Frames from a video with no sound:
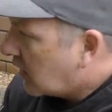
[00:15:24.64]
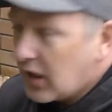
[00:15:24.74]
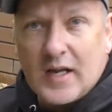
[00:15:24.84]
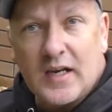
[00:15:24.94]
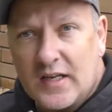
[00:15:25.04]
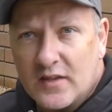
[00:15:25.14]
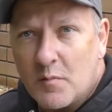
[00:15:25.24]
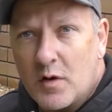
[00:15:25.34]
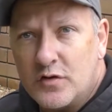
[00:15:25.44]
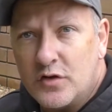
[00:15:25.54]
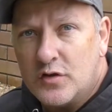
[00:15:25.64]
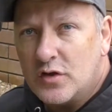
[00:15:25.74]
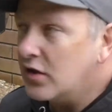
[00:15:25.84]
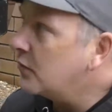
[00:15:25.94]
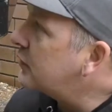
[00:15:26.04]
are going to get the most use
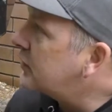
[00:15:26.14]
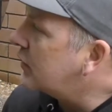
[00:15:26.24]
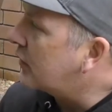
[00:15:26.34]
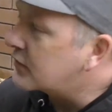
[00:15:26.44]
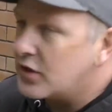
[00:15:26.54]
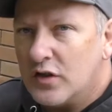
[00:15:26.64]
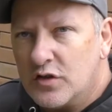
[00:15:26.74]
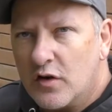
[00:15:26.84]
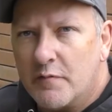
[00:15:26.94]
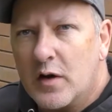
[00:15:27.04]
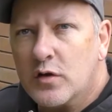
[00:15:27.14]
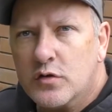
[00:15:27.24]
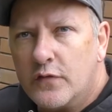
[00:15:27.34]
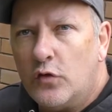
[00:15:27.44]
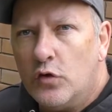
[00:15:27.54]
on the Pajero. Certainly driving
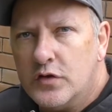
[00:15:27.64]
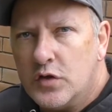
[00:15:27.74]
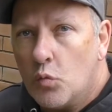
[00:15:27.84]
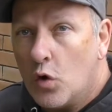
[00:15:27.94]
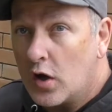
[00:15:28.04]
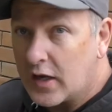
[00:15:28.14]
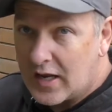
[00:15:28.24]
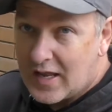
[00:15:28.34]
backwards to forwards in work